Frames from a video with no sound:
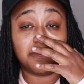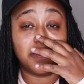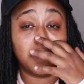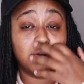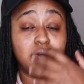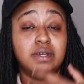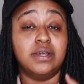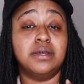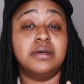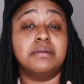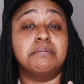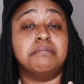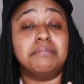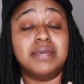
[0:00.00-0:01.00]
for
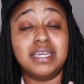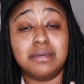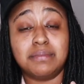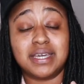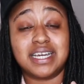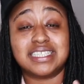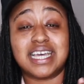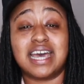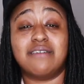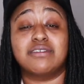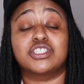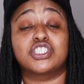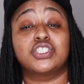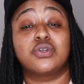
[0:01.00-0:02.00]
me because I
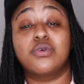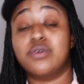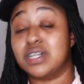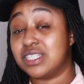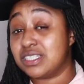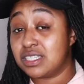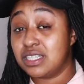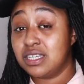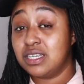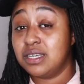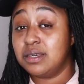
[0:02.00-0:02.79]
have a choice.